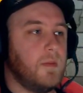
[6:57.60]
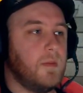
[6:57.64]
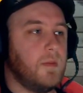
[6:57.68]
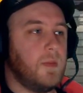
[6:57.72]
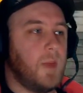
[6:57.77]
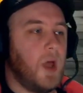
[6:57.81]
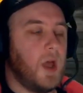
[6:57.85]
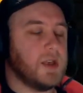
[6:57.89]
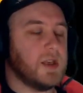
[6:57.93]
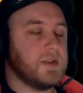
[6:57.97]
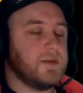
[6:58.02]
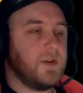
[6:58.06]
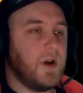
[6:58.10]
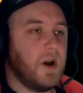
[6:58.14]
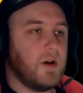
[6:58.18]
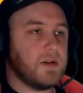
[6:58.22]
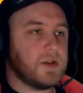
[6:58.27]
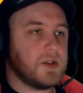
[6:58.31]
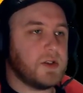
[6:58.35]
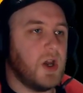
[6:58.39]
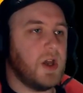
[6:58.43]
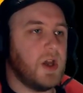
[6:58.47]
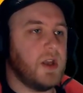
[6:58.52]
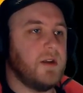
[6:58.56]
Like, as far
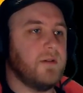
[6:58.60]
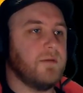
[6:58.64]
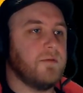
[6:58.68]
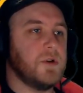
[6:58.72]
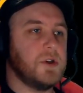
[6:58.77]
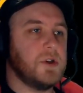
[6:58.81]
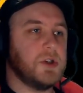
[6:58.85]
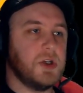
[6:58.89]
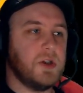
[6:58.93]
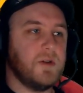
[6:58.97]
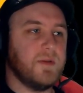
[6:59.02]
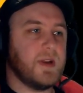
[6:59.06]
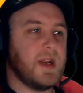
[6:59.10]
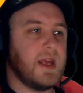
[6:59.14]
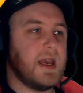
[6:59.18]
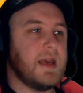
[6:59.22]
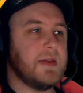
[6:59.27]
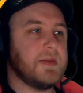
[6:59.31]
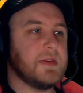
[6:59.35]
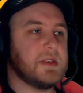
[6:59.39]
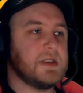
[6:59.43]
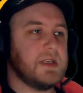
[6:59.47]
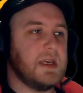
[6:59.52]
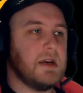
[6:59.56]
as kind of
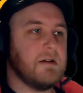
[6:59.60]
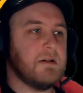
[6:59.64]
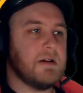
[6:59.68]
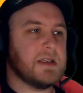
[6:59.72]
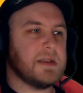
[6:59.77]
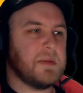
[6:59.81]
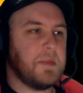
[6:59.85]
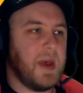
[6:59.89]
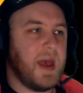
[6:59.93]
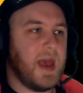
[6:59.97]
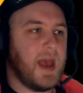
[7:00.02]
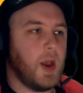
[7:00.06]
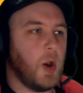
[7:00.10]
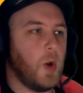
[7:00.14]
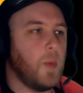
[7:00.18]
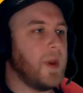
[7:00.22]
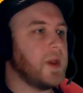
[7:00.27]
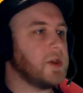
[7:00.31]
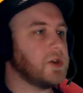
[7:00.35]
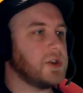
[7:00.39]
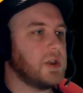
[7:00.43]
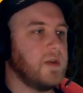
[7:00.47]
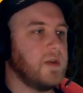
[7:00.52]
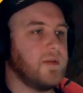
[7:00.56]
rejuvenating the series and paying
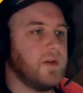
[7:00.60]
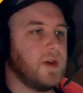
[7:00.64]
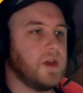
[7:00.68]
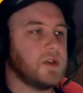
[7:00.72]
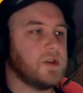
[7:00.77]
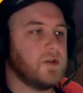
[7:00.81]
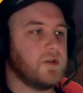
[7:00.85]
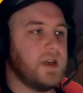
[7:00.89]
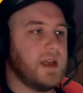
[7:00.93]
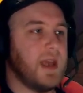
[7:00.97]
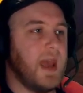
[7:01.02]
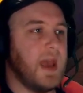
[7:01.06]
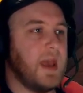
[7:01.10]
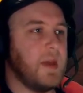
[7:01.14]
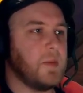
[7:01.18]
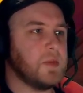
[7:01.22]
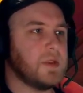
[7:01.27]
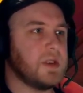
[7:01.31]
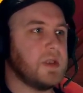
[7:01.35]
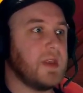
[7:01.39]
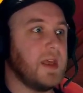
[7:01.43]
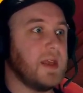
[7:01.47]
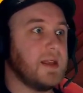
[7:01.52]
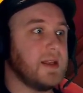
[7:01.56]
homage first 3
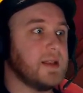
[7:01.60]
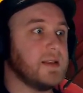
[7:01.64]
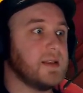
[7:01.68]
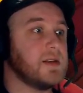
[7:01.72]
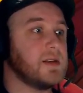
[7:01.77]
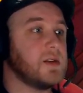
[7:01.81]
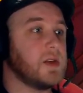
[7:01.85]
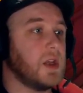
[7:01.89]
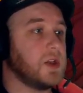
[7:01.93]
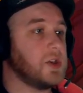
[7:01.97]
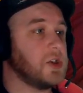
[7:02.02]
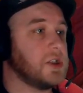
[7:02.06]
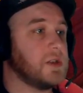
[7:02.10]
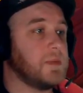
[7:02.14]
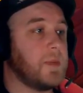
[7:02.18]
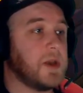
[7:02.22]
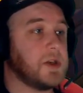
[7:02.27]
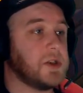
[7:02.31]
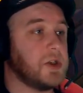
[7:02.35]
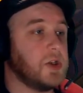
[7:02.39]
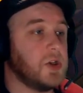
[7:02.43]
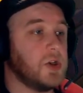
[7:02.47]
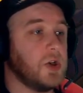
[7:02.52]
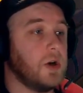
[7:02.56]
games, they did such a
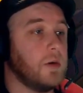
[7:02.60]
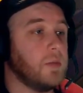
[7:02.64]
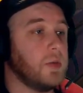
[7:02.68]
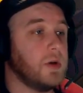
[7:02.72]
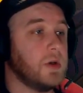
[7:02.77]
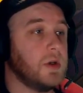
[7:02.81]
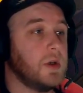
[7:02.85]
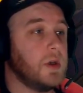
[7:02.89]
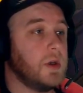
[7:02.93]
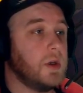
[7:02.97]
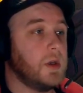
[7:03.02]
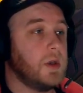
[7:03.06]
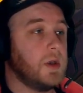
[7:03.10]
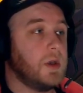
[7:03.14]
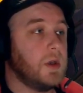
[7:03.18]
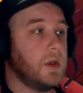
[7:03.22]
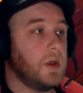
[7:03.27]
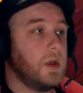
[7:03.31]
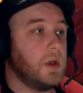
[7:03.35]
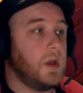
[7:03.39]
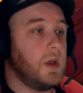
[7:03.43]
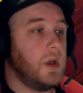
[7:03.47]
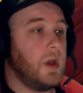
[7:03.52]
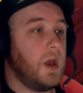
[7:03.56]
smashing job.
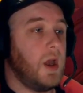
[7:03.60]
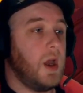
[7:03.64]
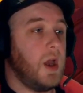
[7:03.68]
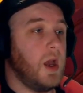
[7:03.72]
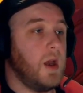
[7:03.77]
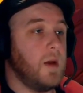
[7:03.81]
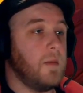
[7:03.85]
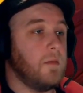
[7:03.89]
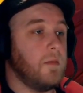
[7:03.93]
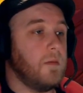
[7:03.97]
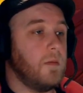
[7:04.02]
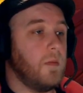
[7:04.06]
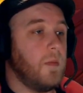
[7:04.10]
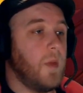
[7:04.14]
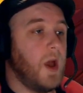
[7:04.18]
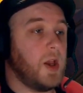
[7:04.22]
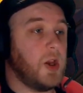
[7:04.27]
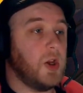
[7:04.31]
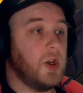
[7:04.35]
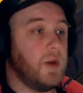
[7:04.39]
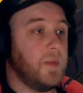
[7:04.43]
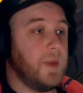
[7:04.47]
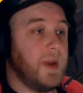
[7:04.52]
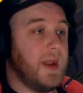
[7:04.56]
I
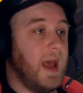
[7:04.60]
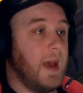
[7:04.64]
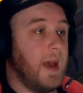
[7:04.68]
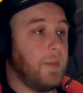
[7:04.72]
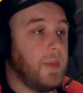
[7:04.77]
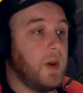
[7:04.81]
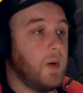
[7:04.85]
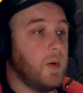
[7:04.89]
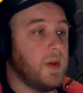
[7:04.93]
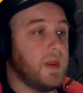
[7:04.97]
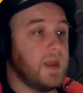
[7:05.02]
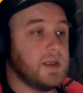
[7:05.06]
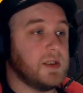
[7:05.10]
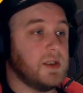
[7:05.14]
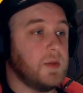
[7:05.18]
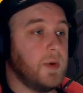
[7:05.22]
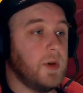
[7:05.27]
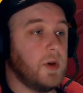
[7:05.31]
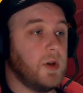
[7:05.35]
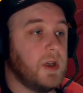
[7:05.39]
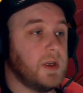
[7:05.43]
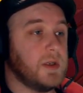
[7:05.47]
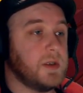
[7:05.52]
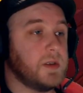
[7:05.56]
couldn't have been happier with this, to be
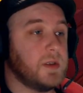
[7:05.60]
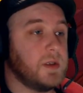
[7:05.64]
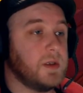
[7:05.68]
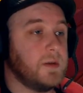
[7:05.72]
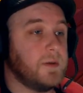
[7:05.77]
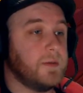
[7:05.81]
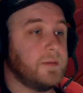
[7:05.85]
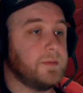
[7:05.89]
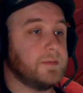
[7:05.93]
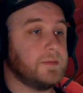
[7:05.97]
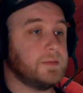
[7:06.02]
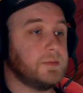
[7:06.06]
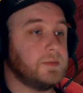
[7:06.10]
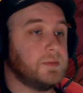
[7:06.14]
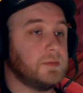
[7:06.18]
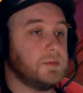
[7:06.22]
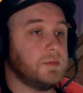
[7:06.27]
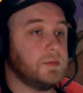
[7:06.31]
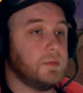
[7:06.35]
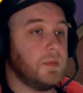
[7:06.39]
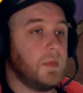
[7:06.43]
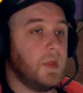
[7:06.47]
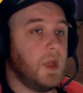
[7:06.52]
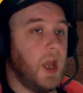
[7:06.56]
honest.
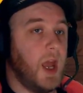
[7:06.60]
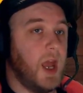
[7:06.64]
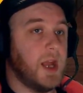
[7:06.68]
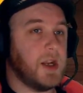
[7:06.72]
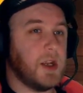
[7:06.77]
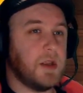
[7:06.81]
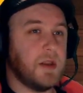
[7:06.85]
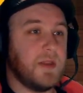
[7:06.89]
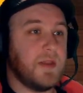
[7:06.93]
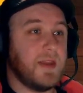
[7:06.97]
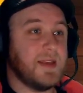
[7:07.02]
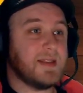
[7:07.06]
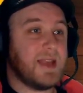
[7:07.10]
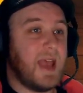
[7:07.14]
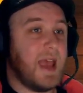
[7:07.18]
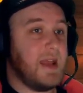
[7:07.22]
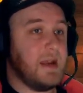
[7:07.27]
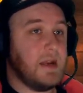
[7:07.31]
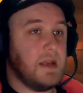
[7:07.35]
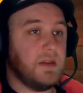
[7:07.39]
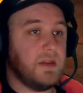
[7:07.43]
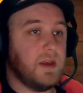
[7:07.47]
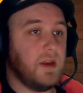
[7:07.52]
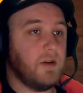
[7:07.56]
Like, I don't think there's
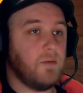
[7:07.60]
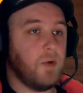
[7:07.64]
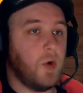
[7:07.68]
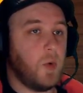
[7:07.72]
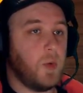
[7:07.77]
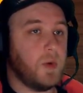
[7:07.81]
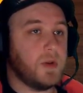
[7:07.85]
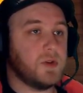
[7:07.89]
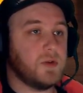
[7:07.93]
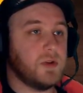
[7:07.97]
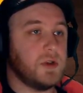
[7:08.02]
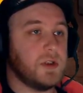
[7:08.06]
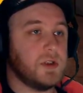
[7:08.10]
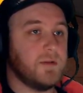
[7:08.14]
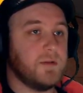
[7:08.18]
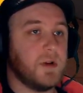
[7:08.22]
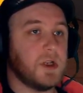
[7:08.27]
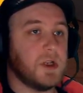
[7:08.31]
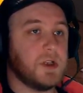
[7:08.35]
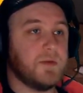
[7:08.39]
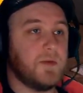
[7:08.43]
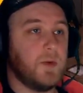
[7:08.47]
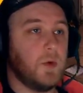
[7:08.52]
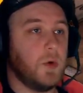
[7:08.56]
anything wrong with Streets of
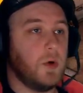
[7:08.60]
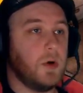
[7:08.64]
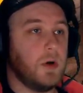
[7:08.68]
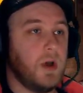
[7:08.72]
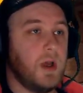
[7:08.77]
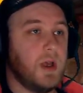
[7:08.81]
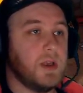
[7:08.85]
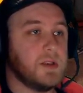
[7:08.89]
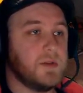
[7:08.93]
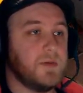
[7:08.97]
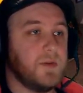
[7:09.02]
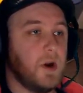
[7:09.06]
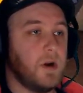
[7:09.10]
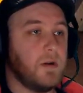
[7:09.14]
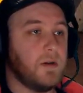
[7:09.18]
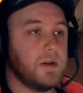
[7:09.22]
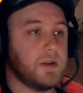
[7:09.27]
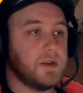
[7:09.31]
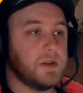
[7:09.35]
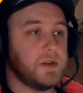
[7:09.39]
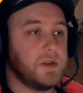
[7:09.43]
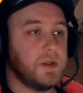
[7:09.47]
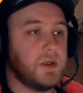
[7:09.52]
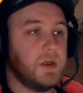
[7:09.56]
Rage 4 as far
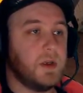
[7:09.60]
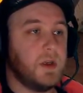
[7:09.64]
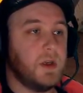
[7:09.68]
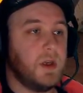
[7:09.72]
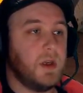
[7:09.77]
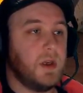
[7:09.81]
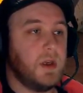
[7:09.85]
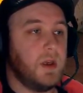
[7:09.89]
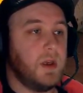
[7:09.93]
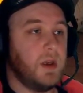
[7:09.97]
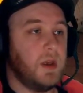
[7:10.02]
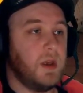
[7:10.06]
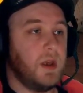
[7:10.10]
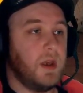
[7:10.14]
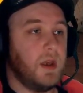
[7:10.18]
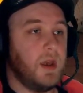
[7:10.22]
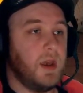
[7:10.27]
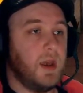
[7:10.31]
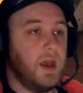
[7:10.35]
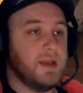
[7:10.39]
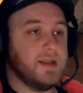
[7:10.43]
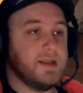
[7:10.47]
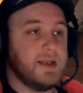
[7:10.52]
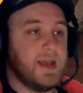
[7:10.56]
as
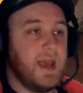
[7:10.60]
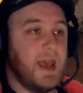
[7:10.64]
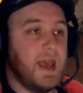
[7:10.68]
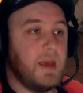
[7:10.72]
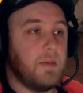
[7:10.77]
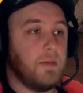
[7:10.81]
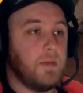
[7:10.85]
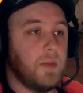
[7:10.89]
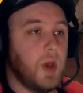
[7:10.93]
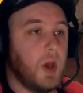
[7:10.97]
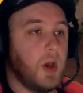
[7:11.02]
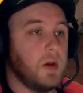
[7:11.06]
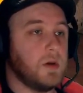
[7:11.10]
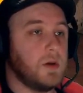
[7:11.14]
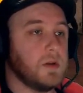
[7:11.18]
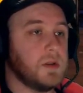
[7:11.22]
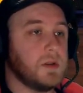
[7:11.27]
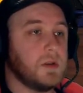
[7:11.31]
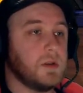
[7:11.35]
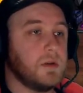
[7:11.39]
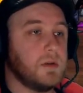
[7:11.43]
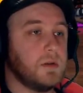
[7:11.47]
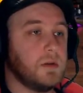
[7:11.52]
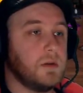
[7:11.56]
a game
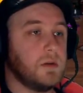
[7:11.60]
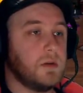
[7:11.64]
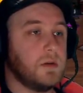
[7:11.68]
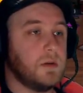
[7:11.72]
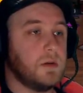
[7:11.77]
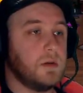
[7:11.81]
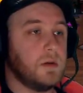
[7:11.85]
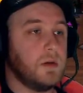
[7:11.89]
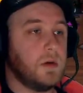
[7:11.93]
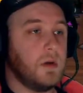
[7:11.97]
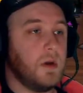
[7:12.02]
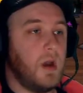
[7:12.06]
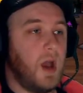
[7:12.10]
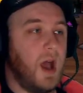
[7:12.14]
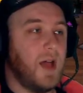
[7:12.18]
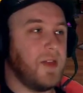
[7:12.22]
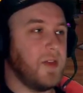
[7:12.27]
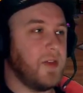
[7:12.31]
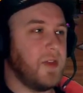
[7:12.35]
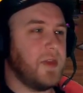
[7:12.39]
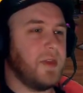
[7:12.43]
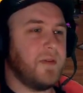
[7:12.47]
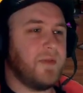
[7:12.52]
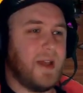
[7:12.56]
goes, other
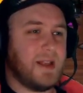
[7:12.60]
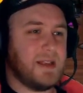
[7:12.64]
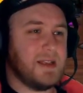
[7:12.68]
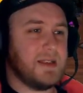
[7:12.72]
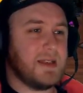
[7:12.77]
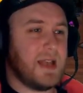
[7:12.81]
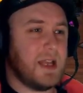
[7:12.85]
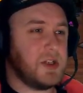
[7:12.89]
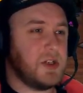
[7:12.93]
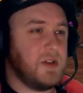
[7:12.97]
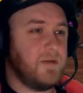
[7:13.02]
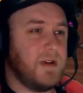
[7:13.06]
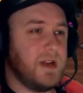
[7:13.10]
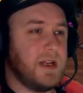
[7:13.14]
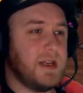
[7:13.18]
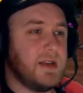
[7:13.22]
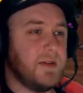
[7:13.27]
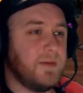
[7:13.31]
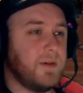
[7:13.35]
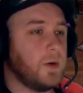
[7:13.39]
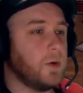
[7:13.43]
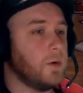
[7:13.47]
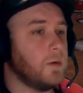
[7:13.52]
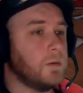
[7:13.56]
than the fact it's actually really
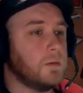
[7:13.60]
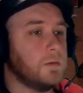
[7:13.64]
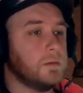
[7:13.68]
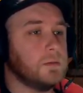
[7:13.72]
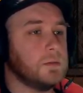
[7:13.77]
difficult.